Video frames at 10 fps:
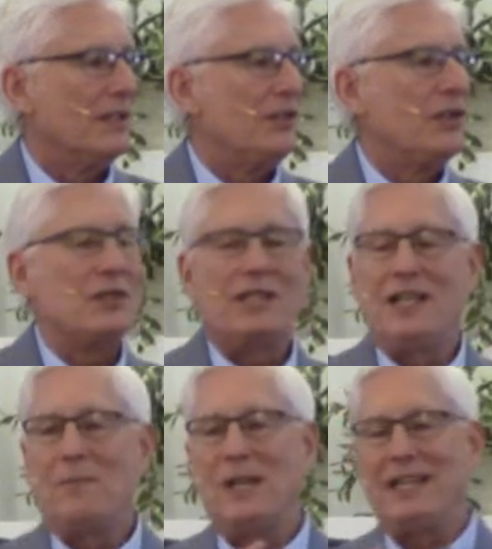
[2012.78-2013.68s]
The Jews
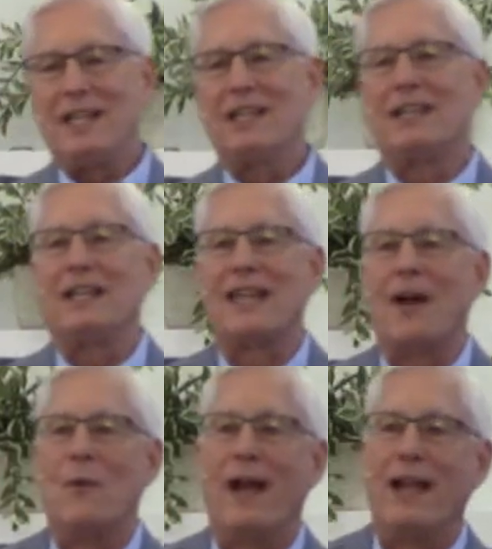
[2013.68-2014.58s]
didn't even begin to think
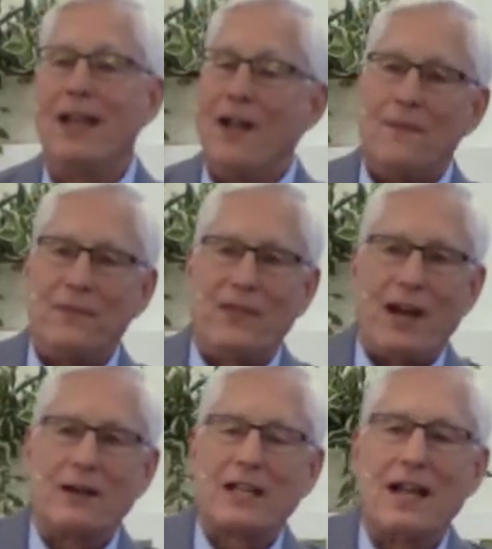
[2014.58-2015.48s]
that way
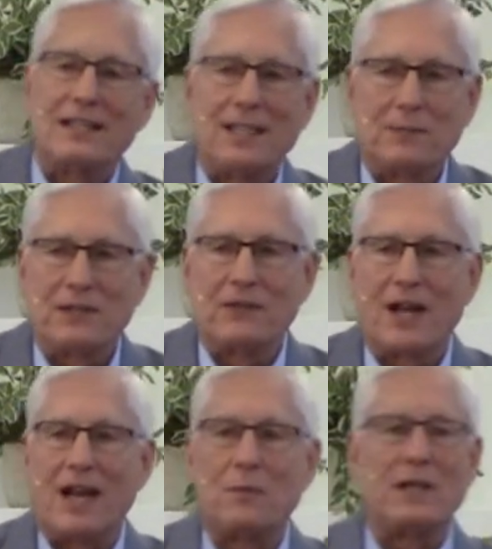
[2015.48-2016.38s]
their concept of
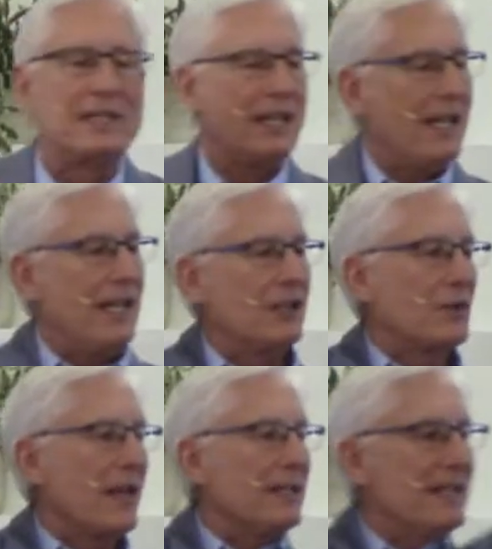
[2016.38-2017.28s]
God was that He is
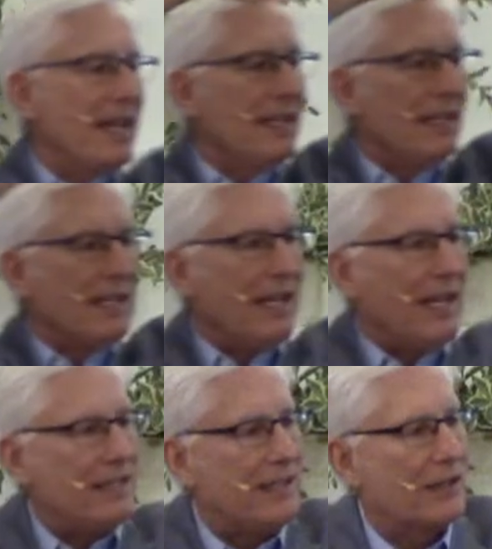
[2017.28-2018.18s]
transcendent, that
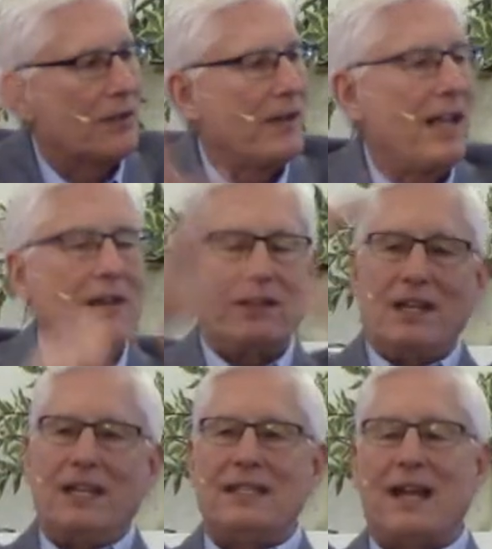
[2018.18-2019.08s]
He's the creator,
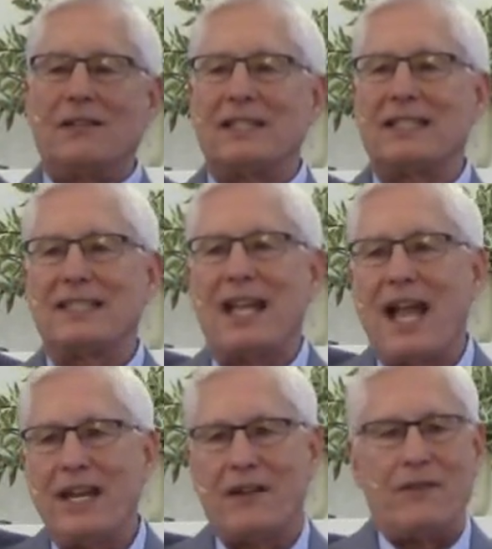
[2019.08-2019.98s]
that He's
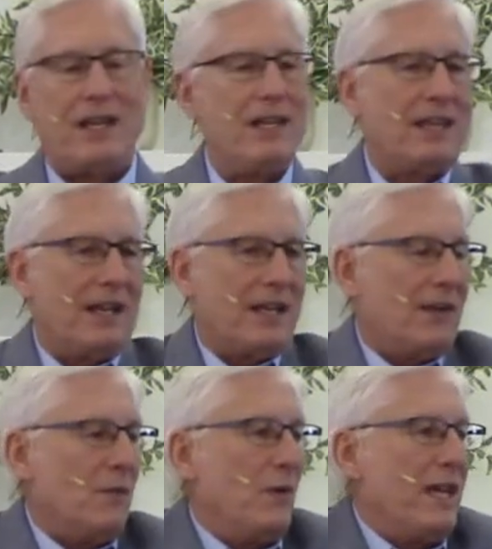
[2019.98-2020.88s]
outside of anything
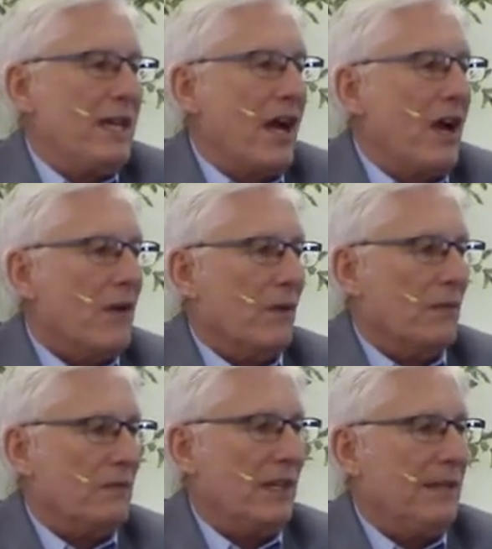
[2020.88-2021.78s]
that we
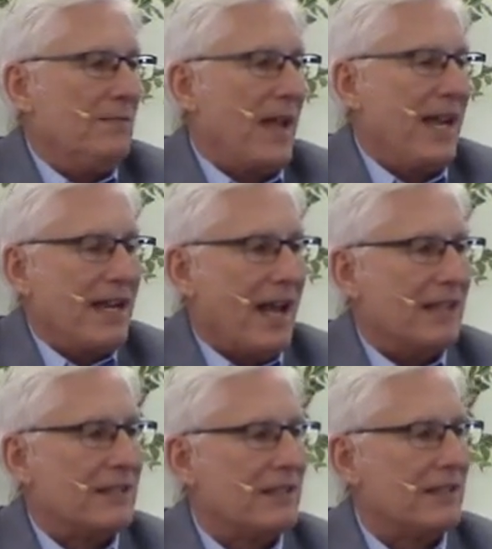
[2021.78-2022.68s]
know. He made
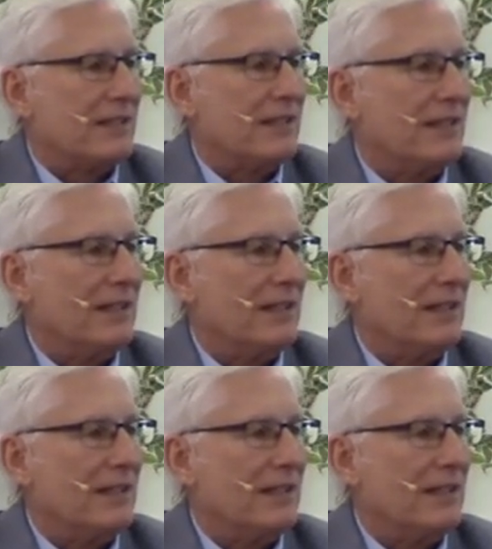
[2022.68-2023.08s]
us.